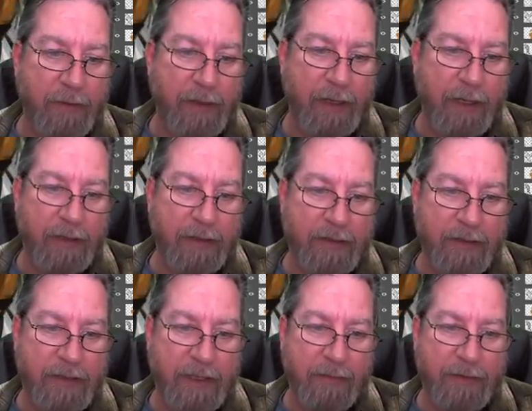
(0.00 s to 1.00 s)
the guy that
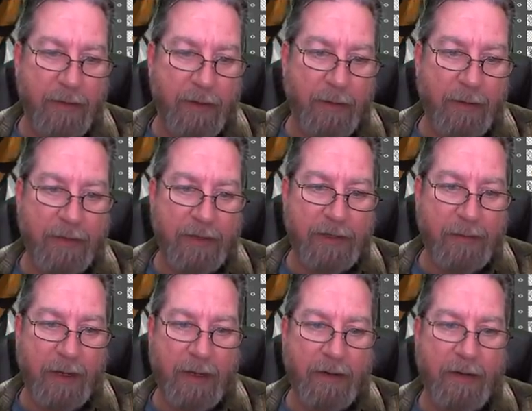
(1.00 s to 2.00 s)
just keeps screaming with the
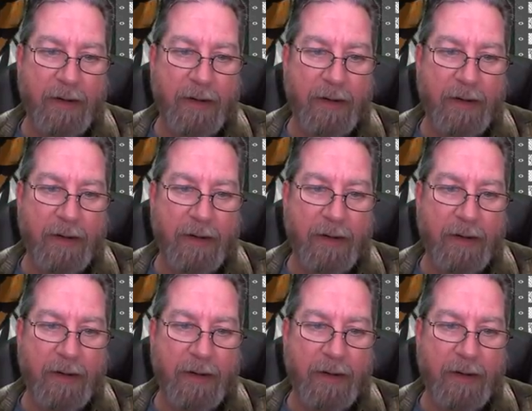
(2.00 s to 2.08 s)
spider.